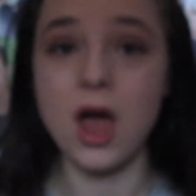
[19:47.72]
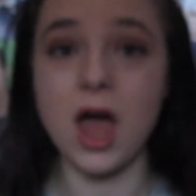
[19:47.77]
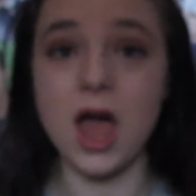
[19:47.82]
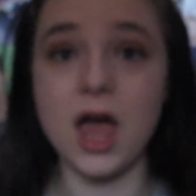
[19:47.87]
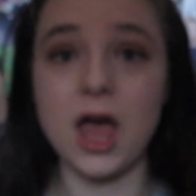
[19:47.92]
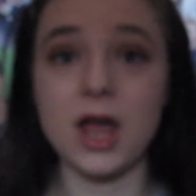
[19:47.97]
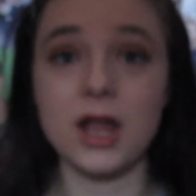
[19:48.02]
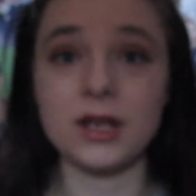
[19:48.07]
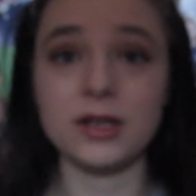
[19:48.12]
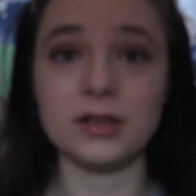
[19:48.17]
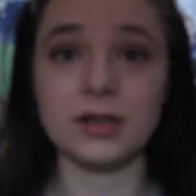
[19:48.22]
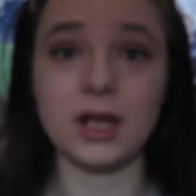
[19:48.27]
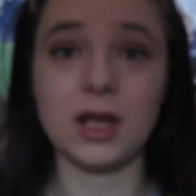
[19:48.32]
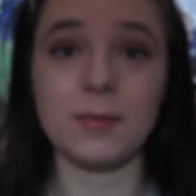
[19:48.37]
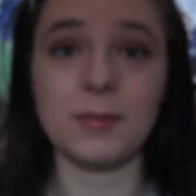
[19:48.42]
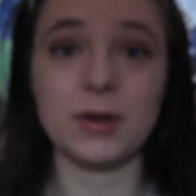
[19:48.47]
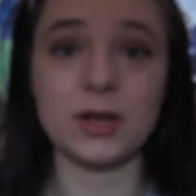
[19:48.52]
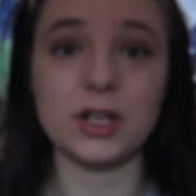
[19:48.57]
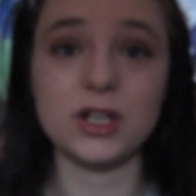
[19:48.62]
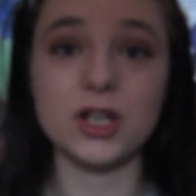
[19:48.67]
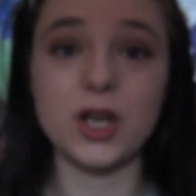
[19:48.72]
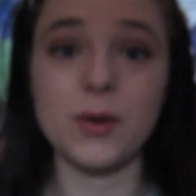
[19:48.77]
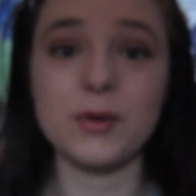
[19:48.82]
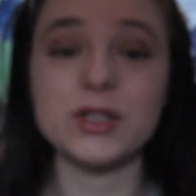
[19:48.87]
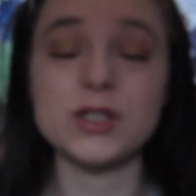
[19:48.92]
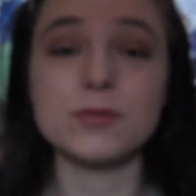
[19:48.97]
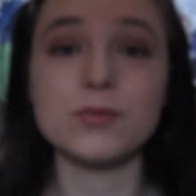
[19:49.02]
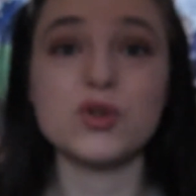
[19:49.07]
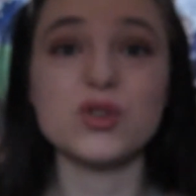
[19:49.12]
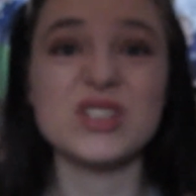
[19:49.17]
and I'm going to go
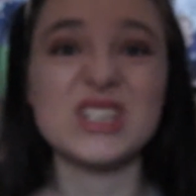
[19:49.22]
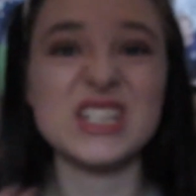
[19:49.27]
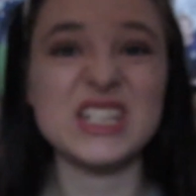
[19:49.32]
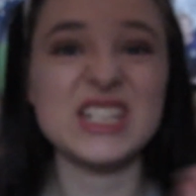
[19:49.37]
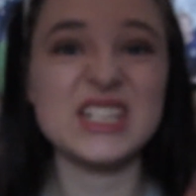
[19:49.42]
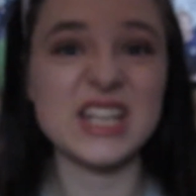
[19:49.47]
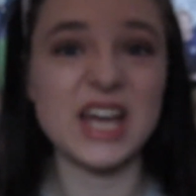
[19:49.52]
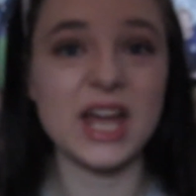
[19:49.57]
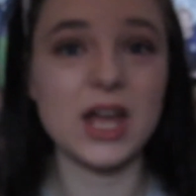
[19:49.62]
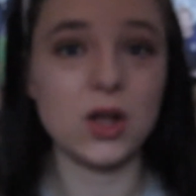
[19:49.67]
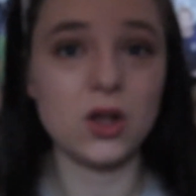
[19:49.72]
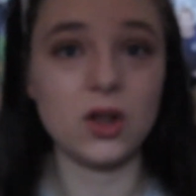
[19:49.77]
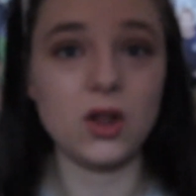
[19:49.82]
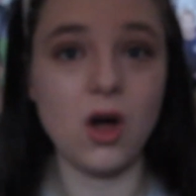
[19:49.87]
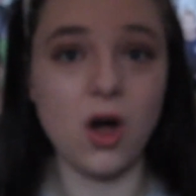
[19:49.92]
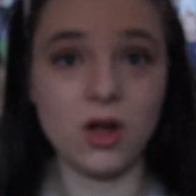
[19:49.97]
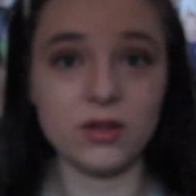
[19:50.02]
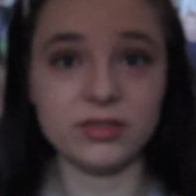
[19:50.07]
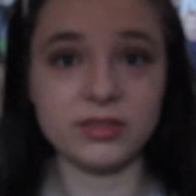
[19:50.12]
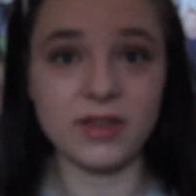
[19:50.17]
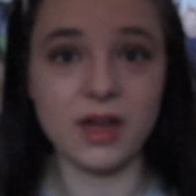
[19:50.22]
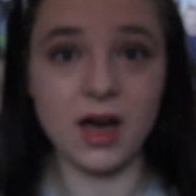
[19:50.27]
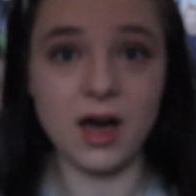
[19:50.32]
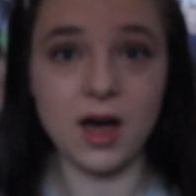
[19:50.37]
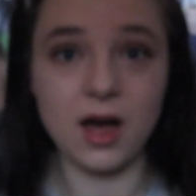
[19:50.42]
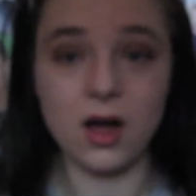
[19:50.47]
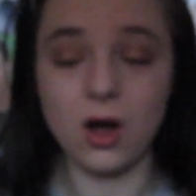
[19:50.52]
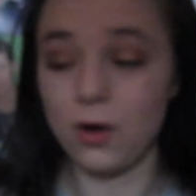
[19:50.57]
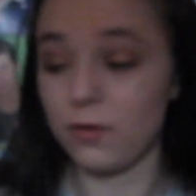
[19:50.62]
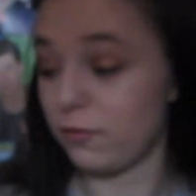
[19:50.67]
into more detail on that,
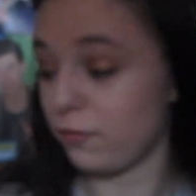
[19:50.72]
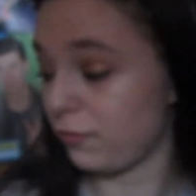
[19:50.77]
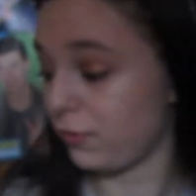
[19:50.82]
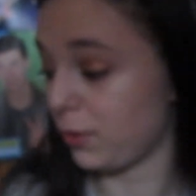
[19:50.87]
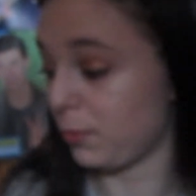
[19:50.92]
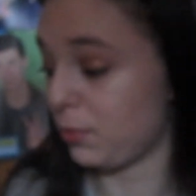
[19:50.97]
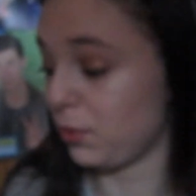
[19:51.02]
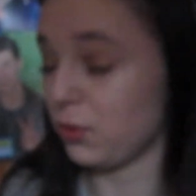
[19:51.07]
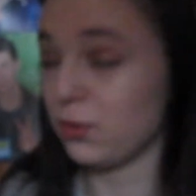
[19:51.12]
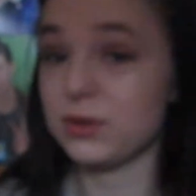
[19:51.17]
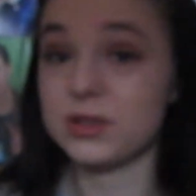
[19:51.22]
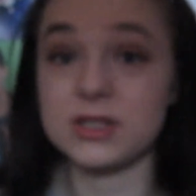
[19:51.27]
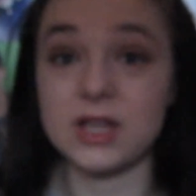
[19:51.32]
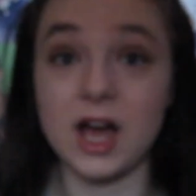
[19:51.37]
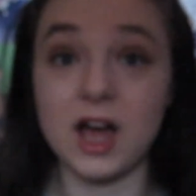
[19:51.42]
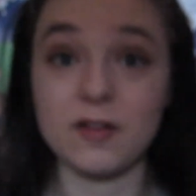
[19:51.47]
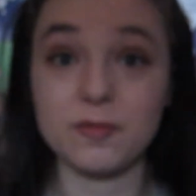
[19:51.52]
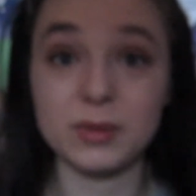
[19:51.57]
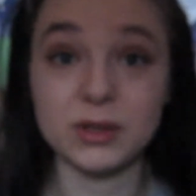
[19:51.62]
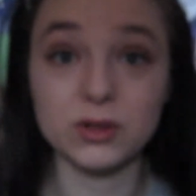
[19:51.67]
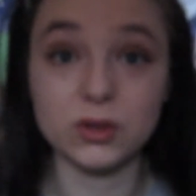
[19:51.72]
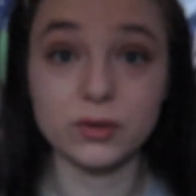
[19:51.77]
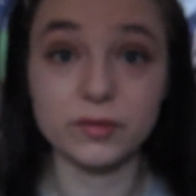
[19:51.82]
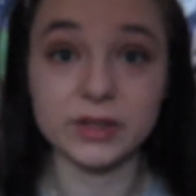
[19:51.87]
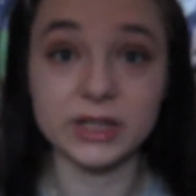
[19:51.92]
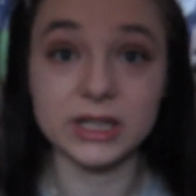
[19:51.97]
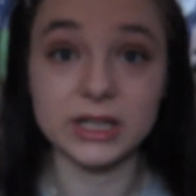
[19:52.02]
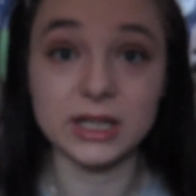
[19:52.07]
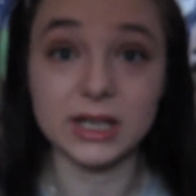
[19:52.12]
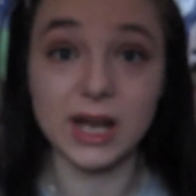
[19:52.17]
of the books that I've been
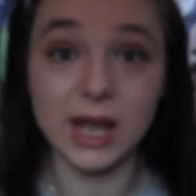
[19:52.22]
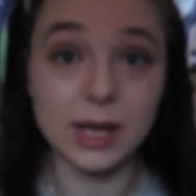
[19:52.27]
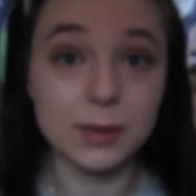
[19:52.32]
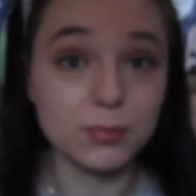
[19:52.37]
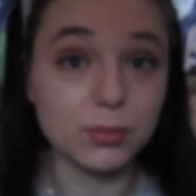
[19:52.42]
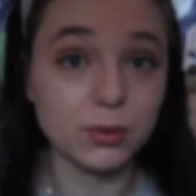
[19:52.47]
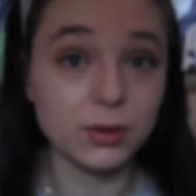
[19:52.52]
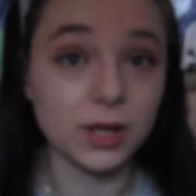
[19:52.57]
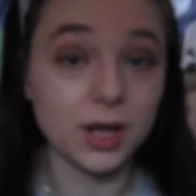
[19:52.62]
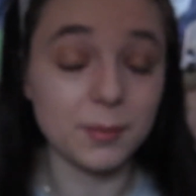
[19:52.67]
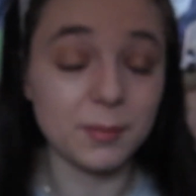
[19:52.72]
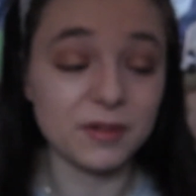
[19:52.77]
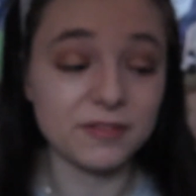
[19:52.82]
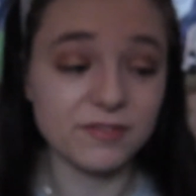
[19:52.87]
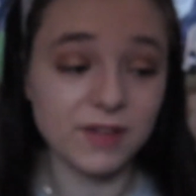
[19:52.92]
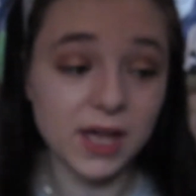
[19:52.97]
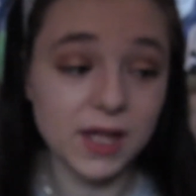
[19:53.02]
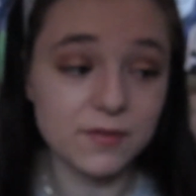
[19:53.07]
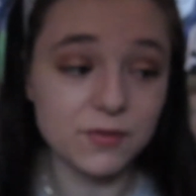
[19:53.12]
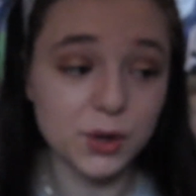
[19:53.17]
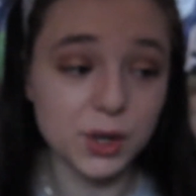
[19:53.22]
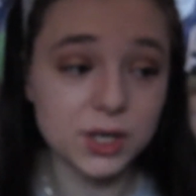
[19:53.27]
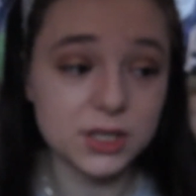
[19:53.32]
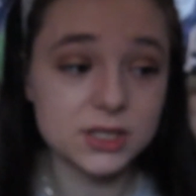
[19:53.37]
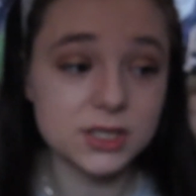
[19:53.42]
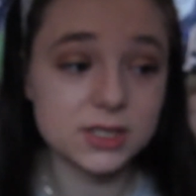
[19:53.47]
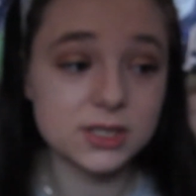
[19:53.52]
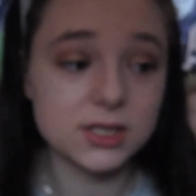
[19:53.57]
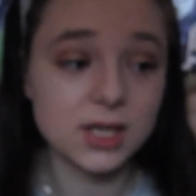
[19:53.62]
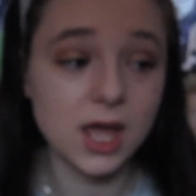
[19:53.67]
loving in April and my
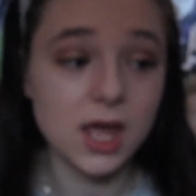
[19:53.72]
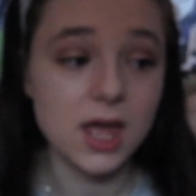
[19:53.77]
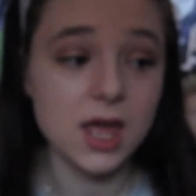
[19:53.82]
favourites,